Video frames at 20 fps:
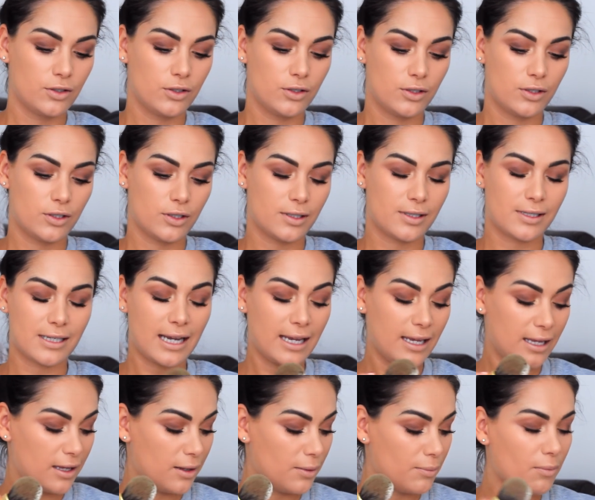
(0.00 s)
Just
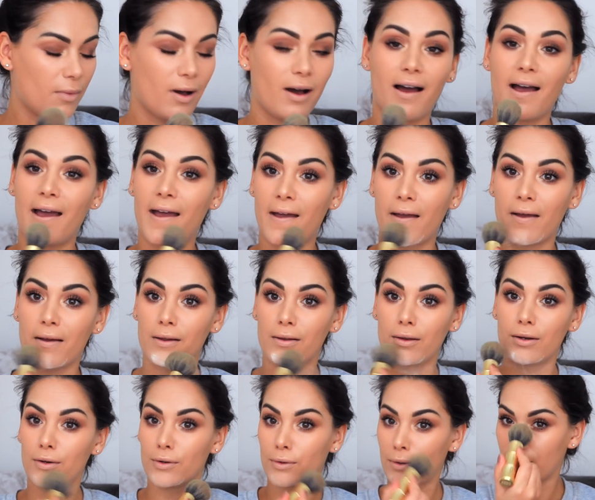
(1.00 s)
taking my
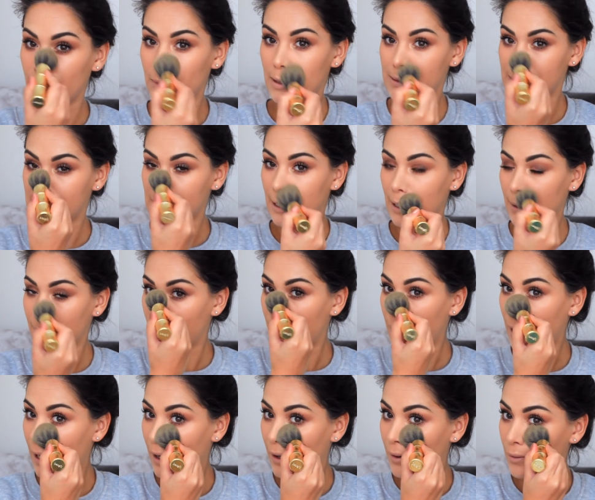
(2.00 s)
Laura Mercier
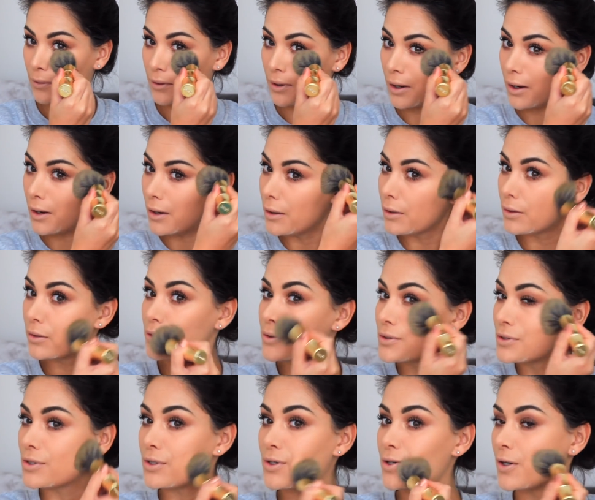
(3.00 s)
powder
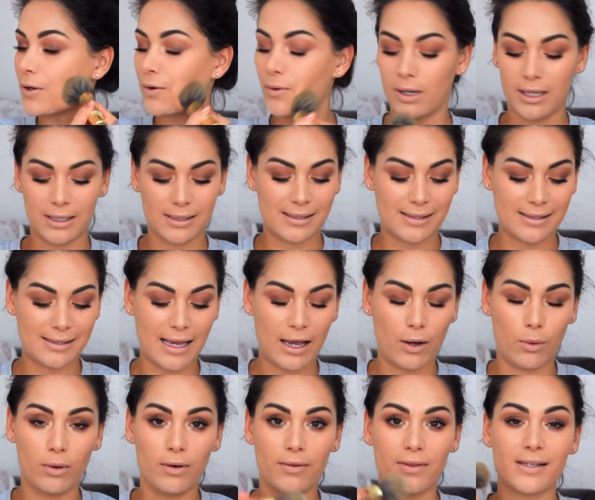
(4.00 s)
to
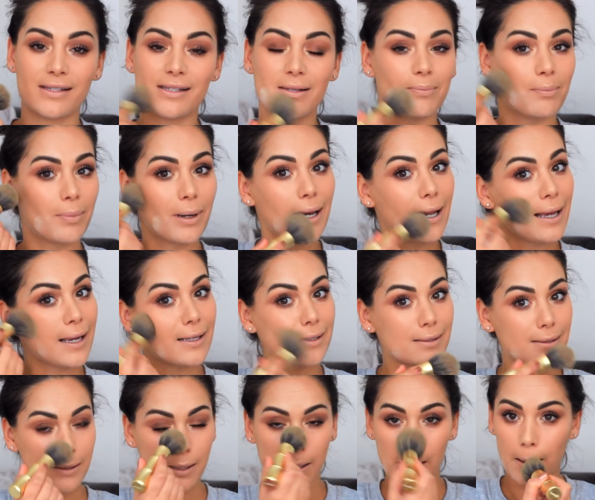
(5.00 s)
set all of this in
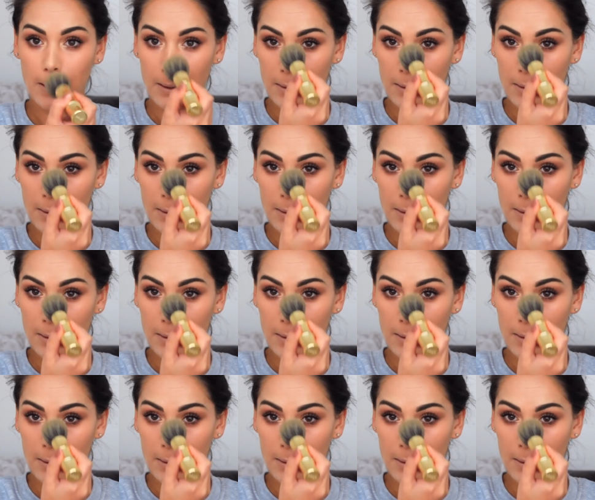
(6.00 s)
place.